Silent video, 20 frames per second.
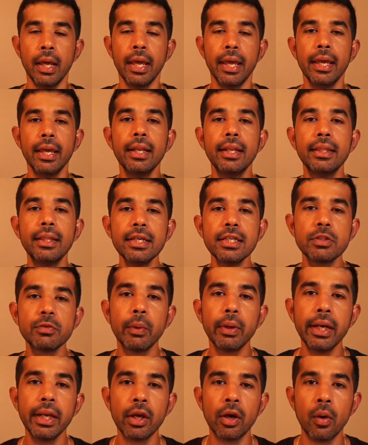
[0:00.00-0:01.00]
In this
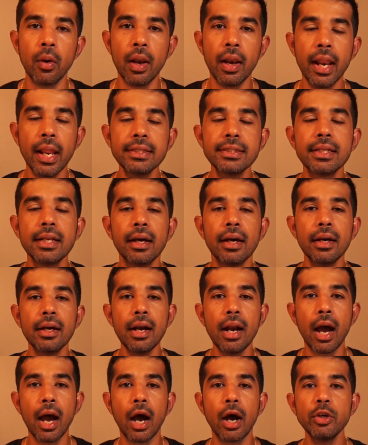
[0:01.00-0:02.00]
video, let's learn
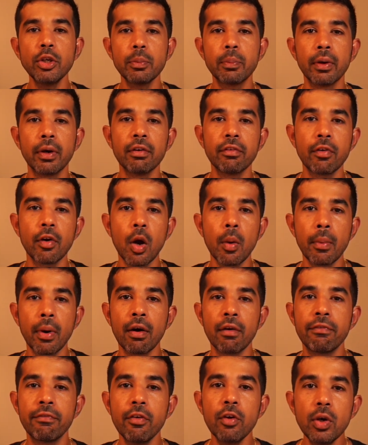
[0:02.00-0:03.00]
how to perform a
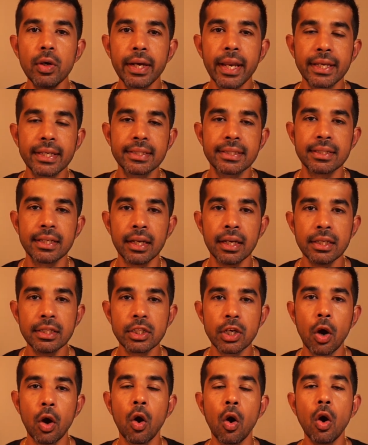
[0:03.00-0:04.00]
full-text search
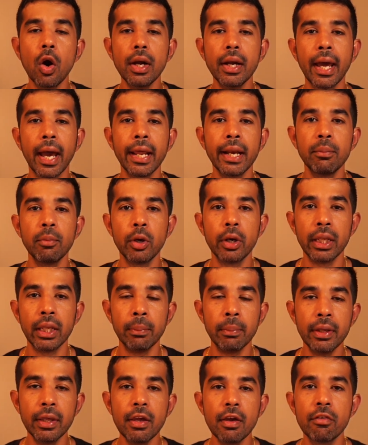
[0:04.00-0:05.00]
on
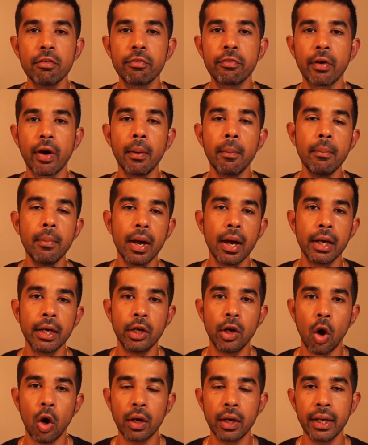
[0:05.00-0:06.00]
DynamoDB from a
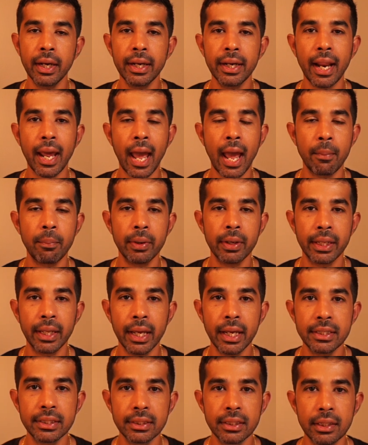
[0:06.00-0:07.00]
.NET
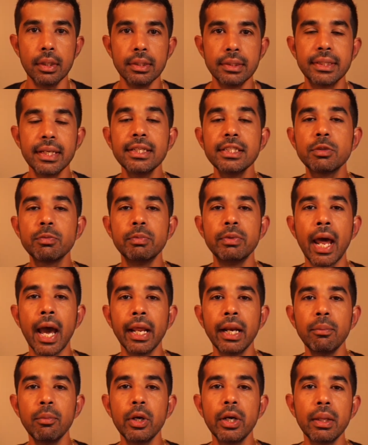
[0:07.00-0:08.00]
application. Since
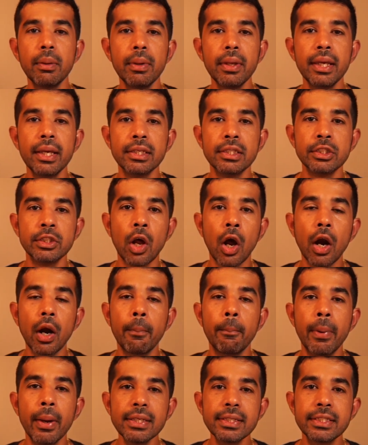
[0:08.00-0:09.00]
DynamoDB is not
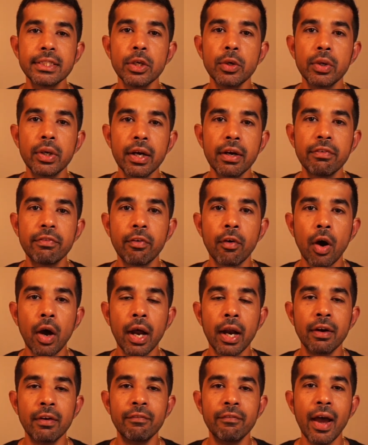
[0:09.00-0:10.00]
best suited for
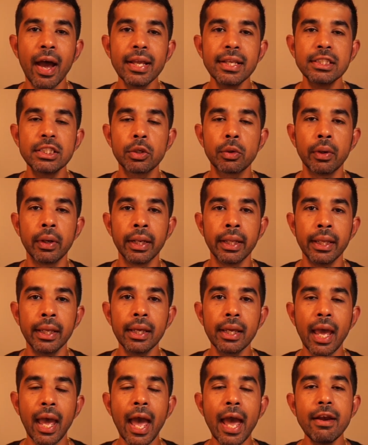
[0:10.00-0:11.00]
advanced querying
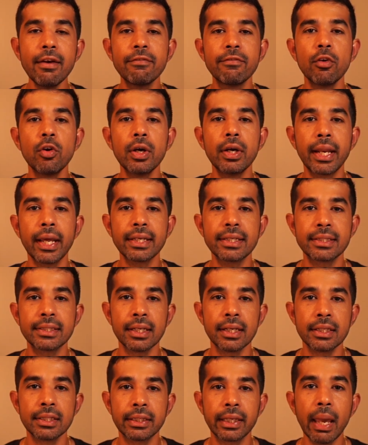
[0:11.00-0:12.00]
and full-text
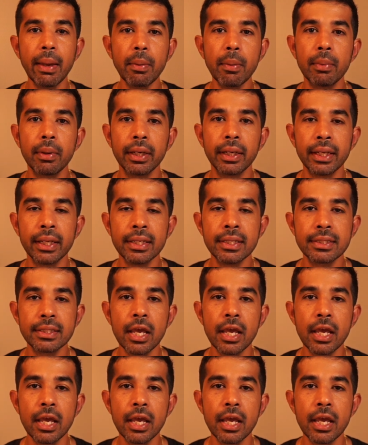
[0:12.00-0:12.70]
search capabilities,